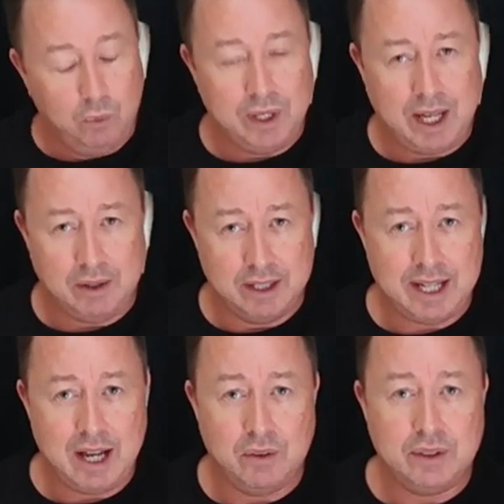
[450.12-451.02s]
without a
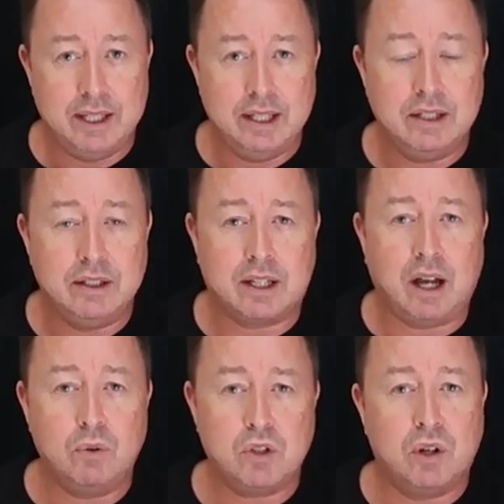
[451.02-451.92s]
doubt, the
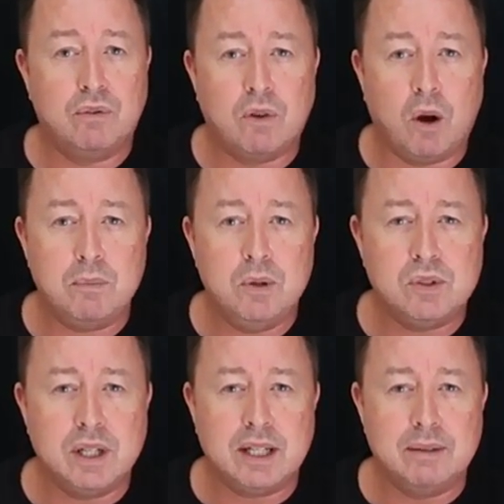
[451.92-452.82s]
culture of rock
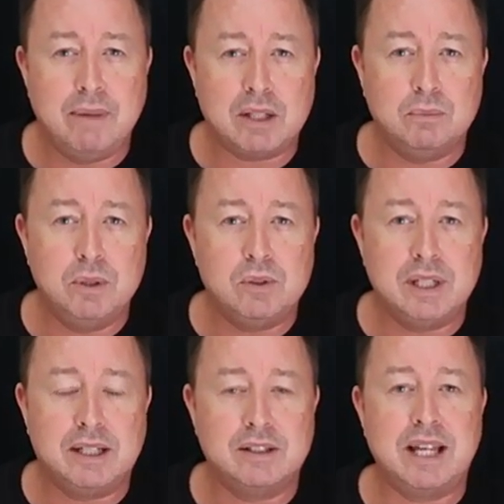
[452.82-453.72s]
music and metal
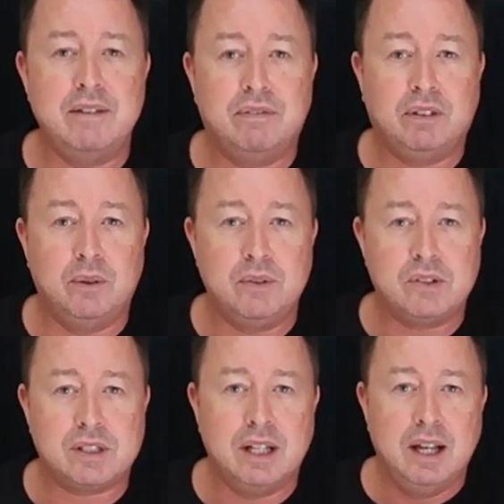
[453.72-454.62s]
music has
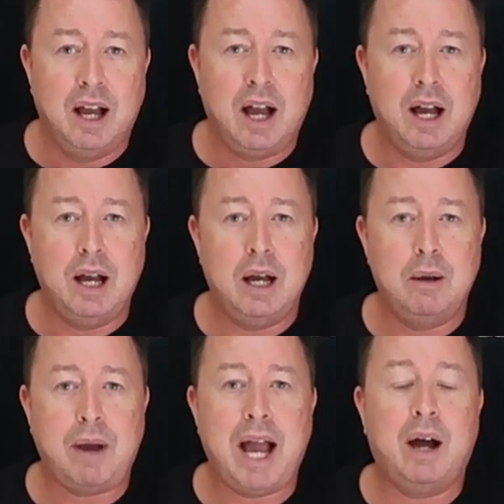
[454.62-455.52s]
influenced
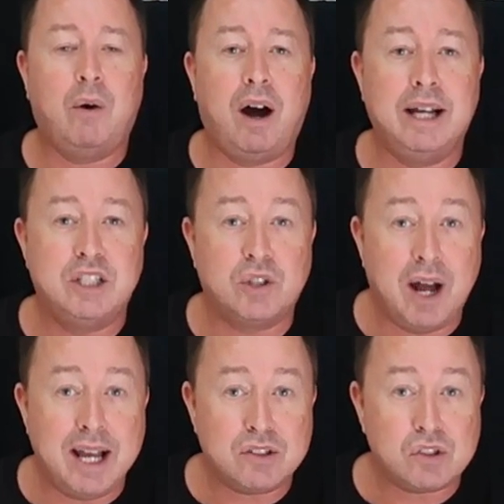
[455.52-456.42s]
how I
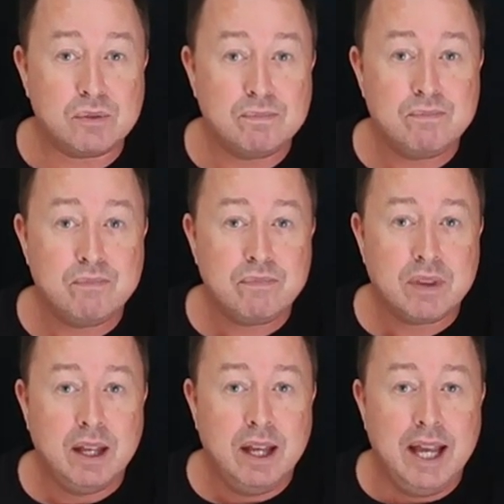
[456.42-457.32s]
dress.
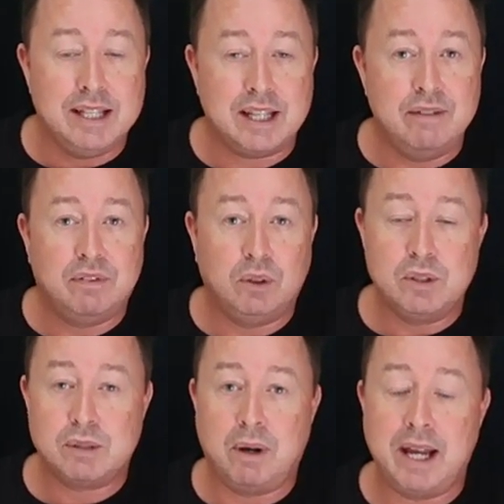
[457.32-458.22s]
It's
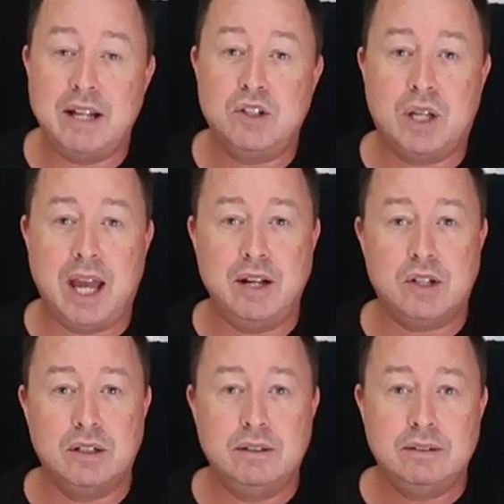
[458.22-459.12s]
influenced my
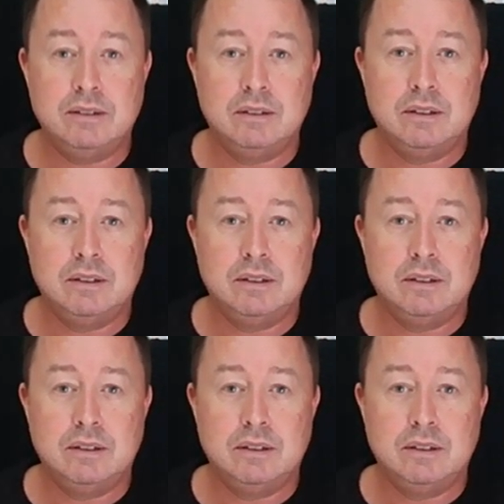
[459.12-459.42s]
education.